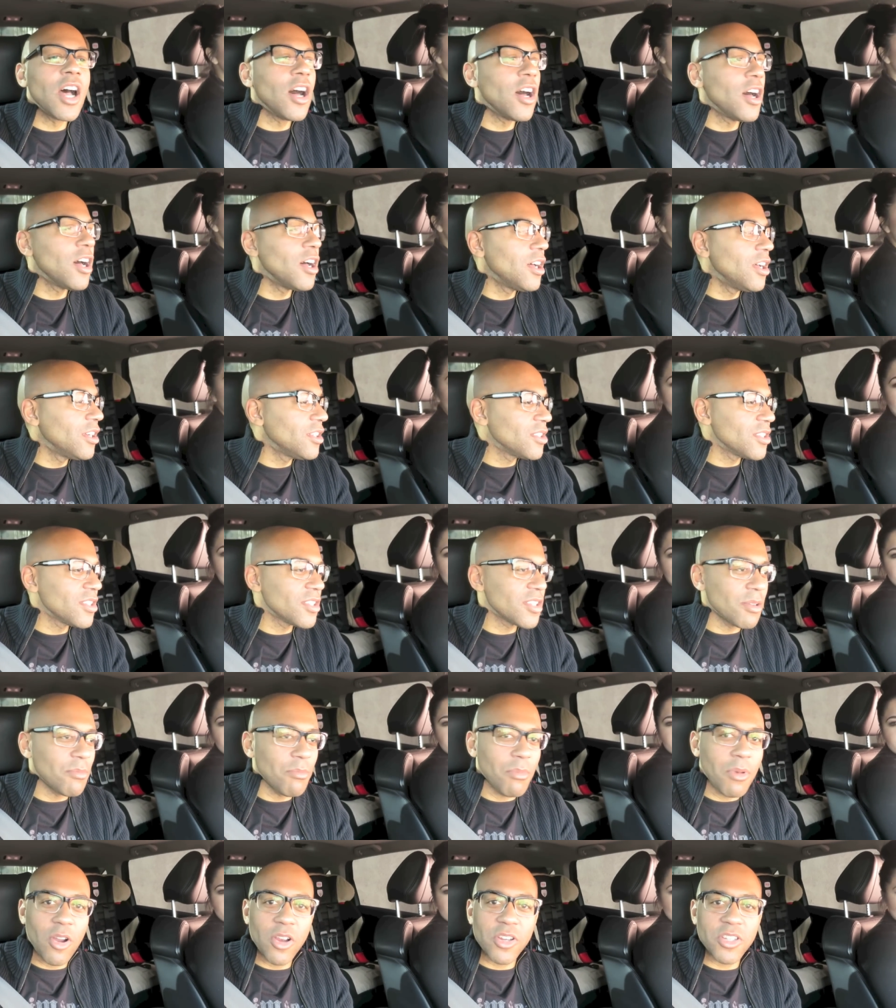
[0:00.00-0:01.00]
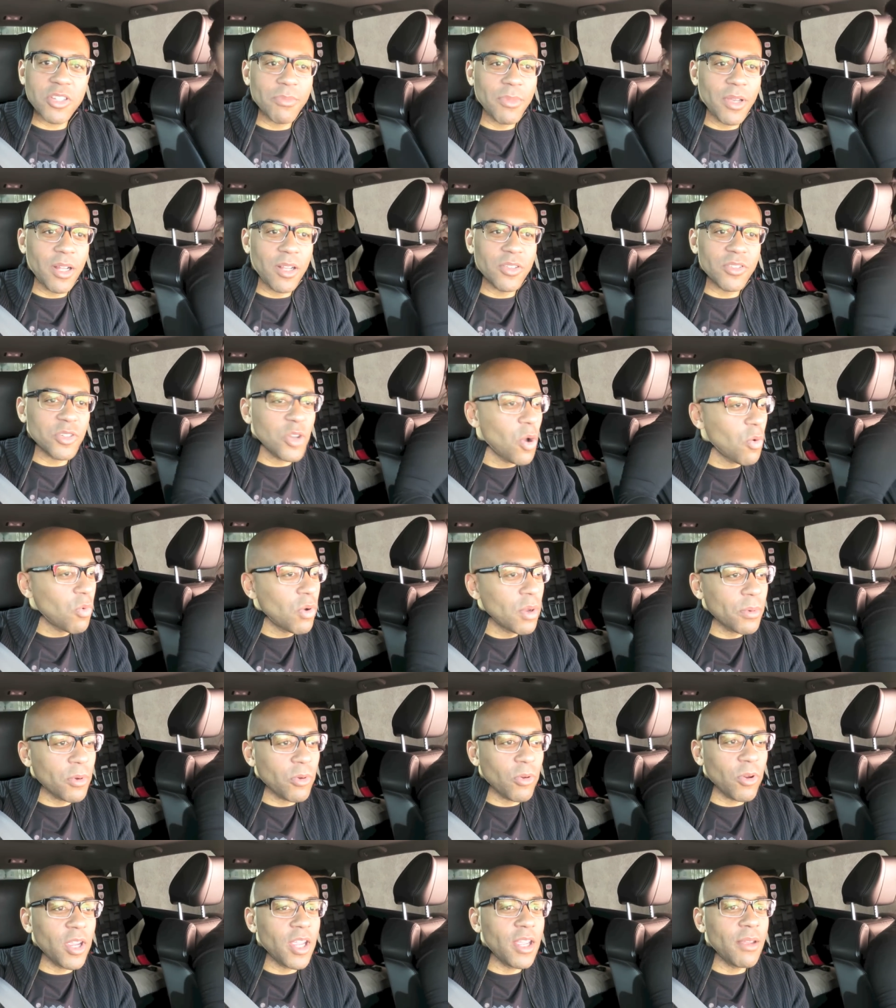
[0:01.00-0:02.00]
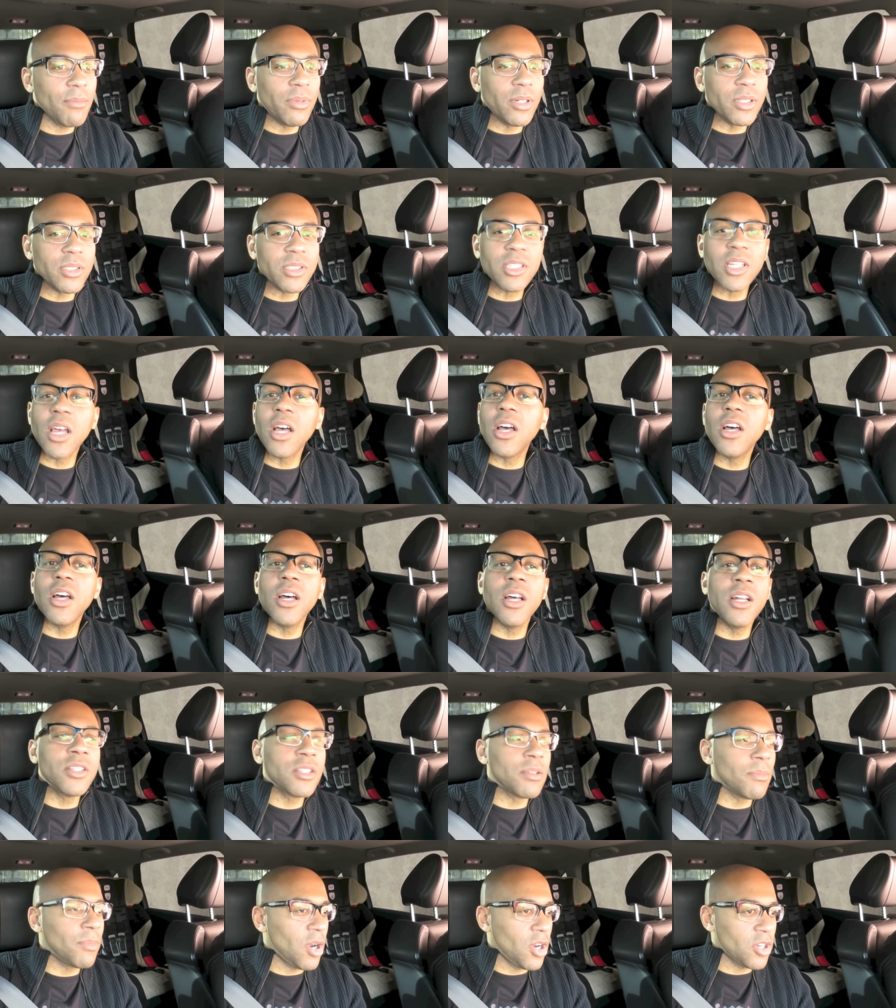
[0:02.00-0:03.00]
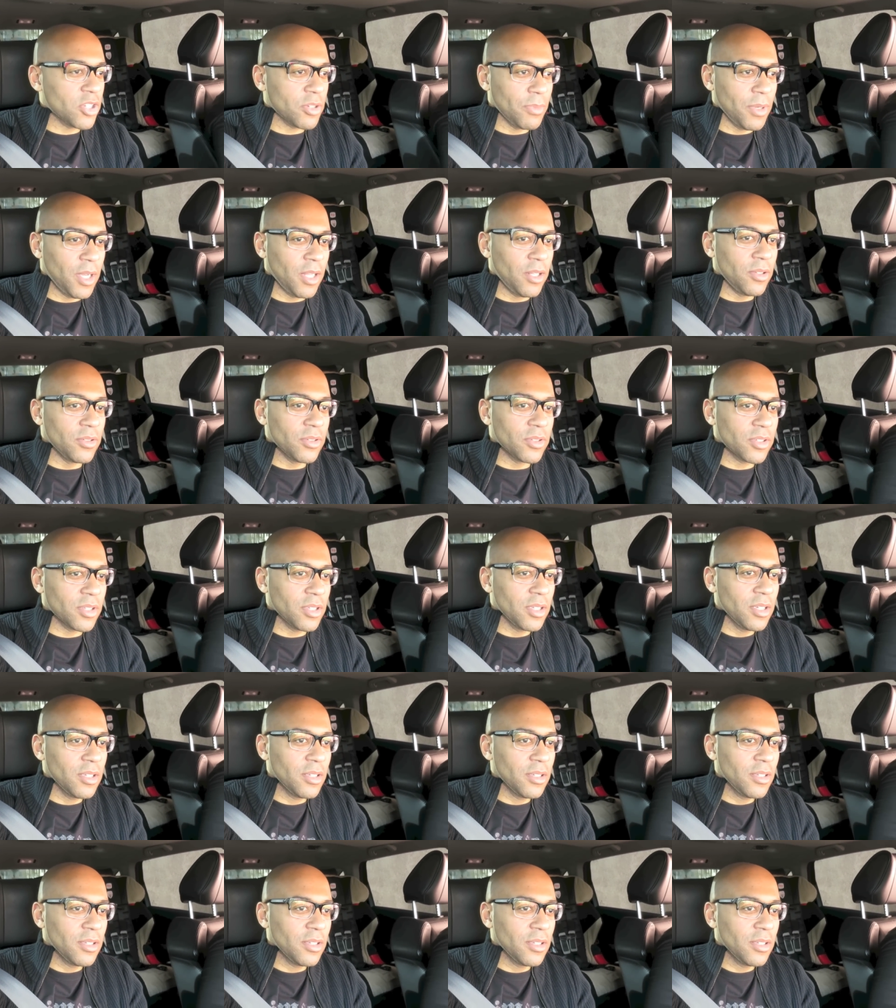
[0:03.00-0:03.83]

and whipped cream. Tons of marshmallows. No whipped cream, but tons of marshmallows.